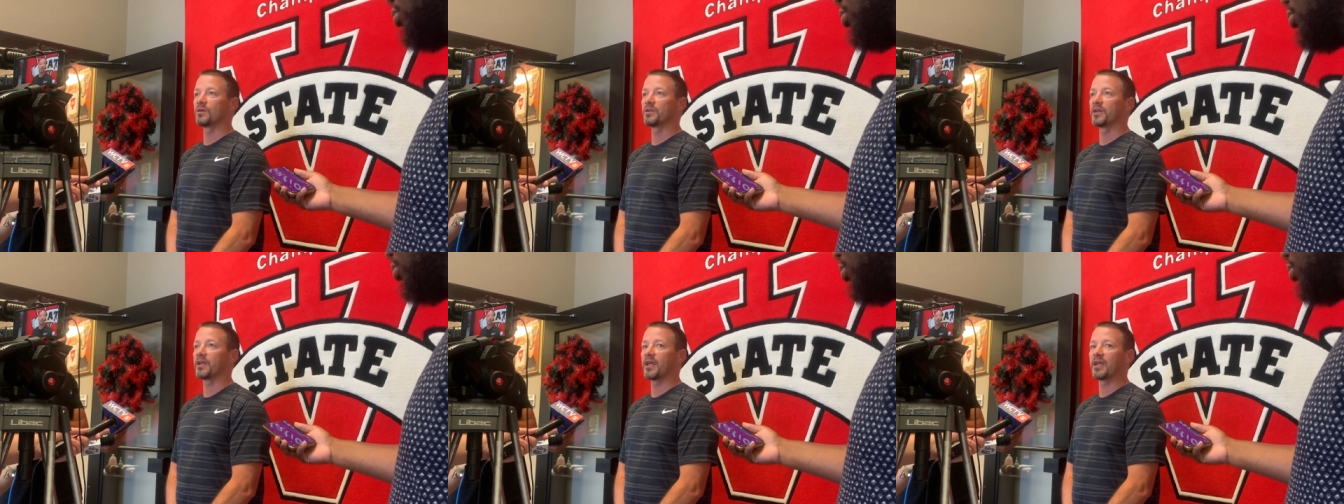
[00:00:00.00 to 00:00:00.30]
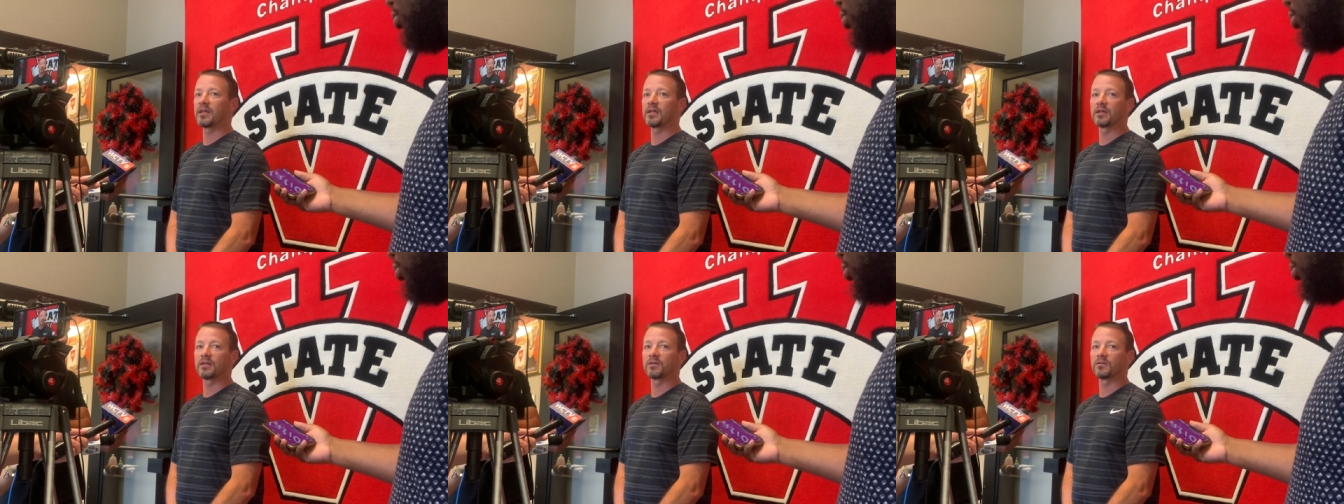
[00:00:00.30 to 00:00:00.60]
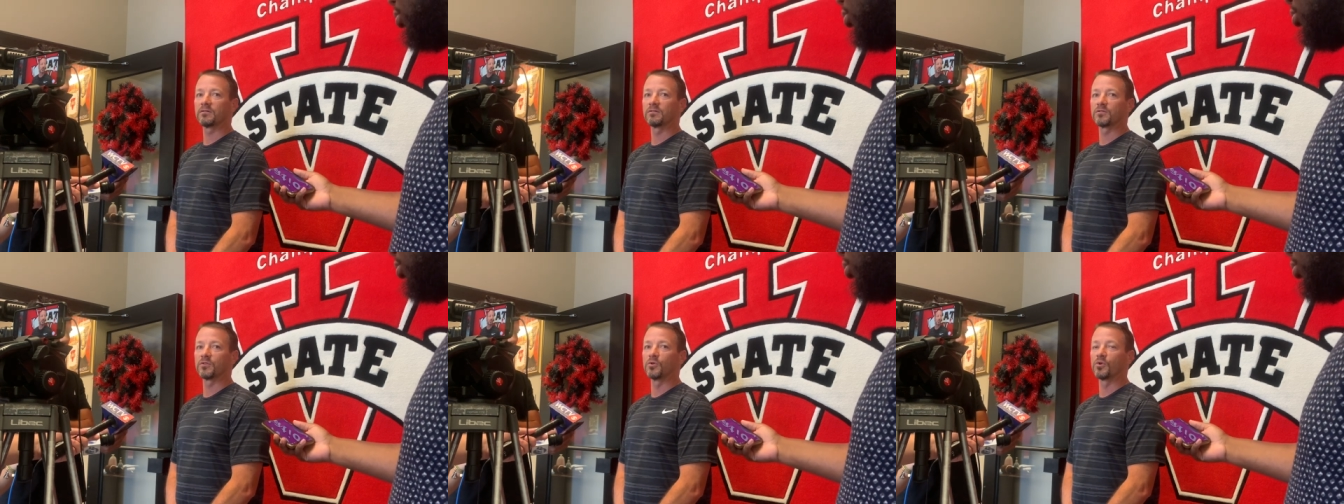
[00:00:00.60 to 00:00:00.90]
And you can't
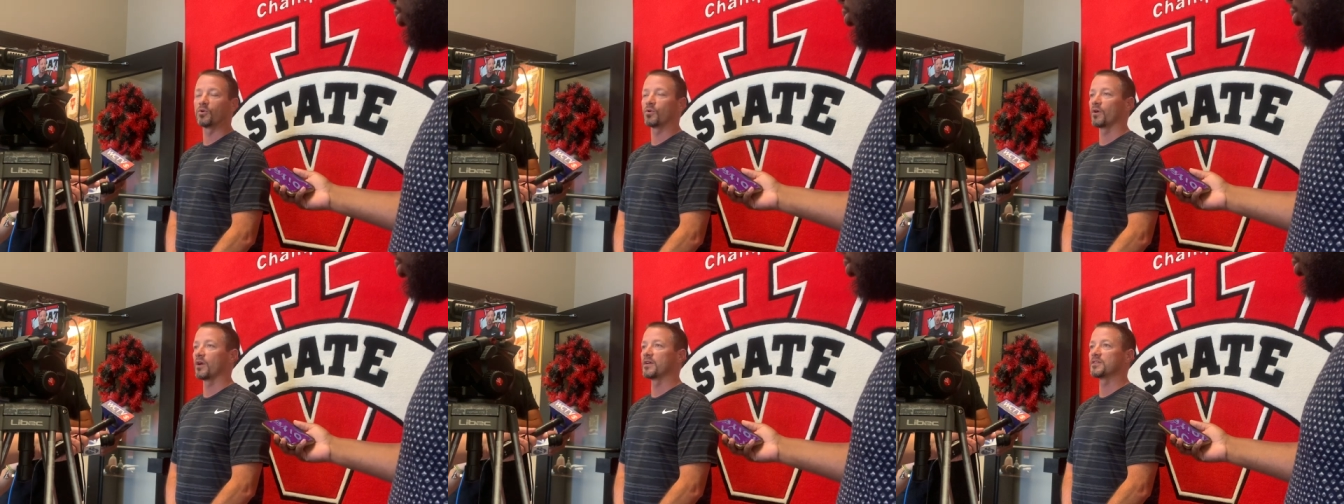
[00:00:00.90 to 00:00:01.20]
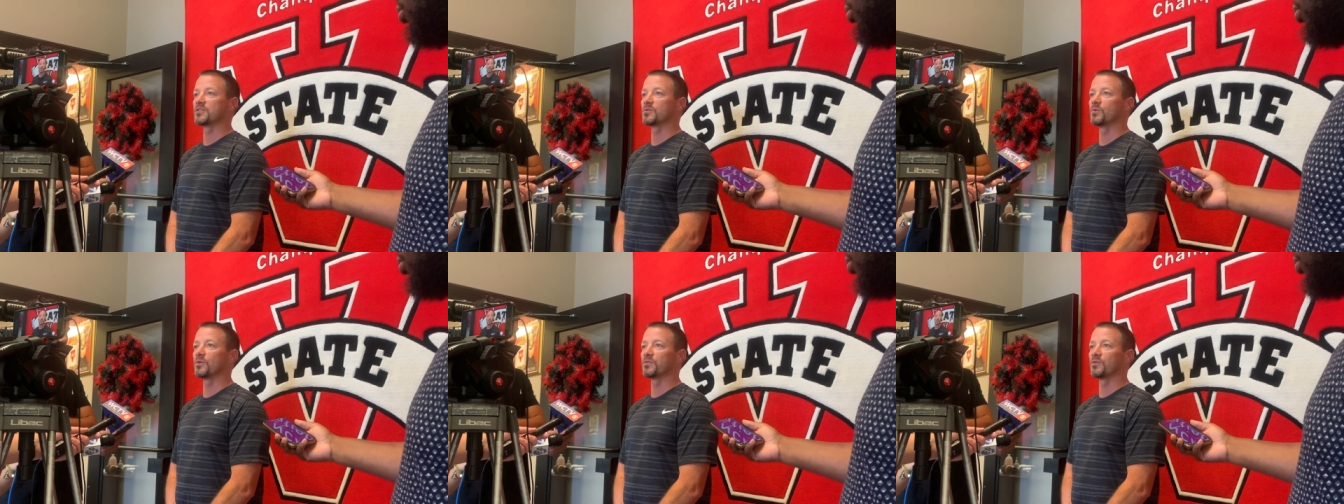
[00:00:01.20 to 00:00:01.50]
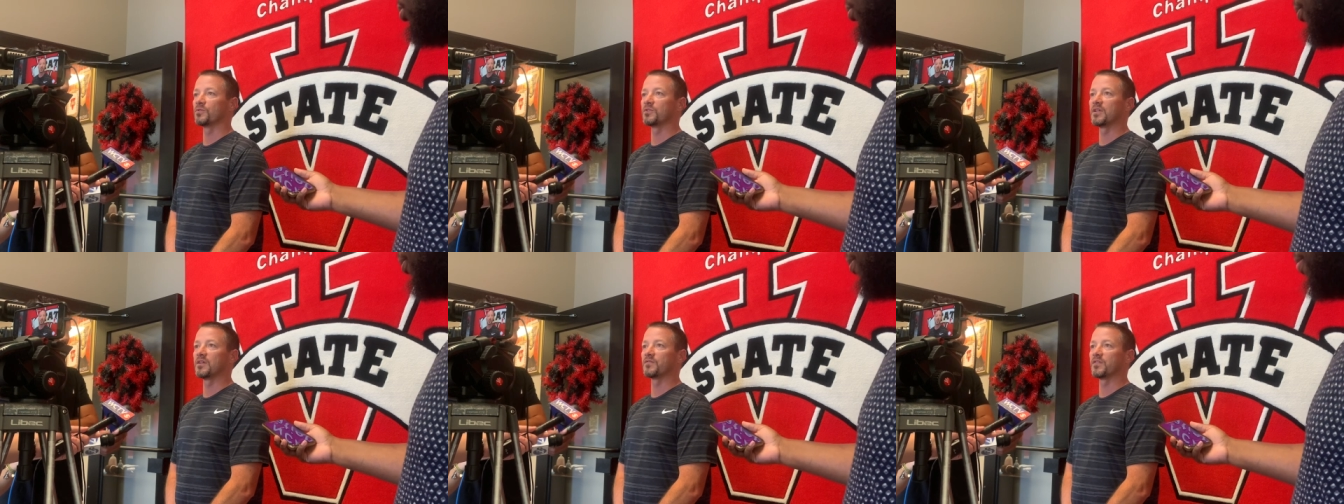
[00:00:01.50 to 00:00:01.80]
get too crazy with
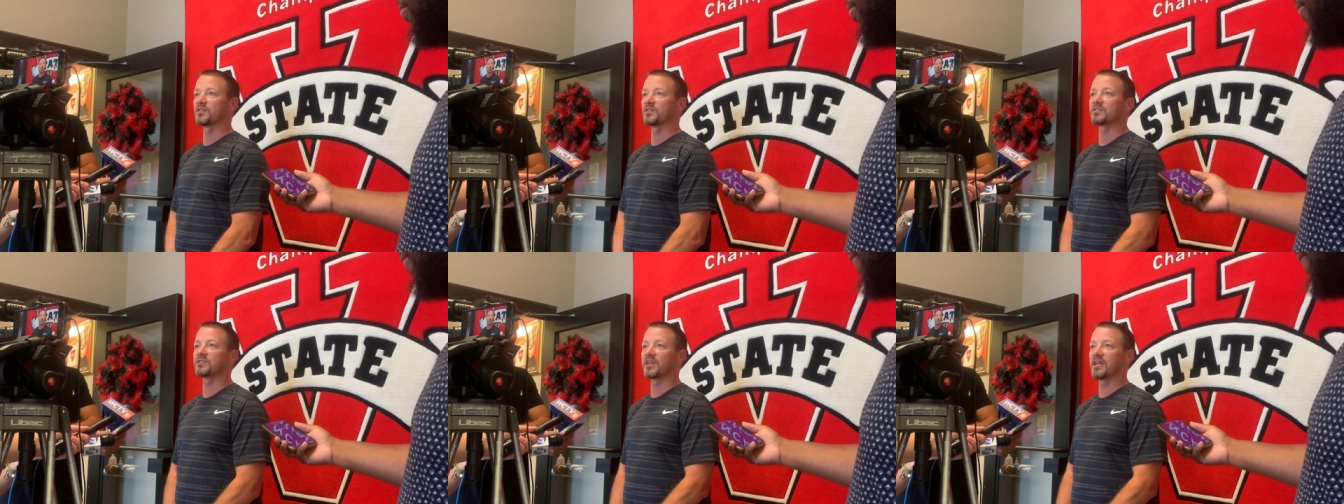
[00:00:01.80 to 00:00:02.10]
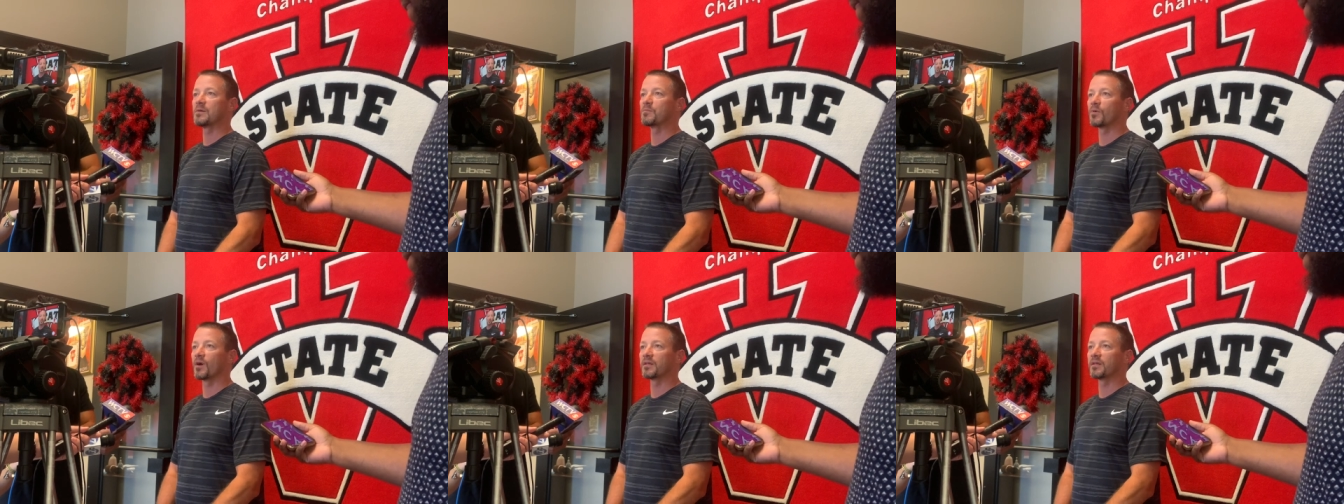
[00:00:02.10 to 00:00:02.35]
your defensive scheme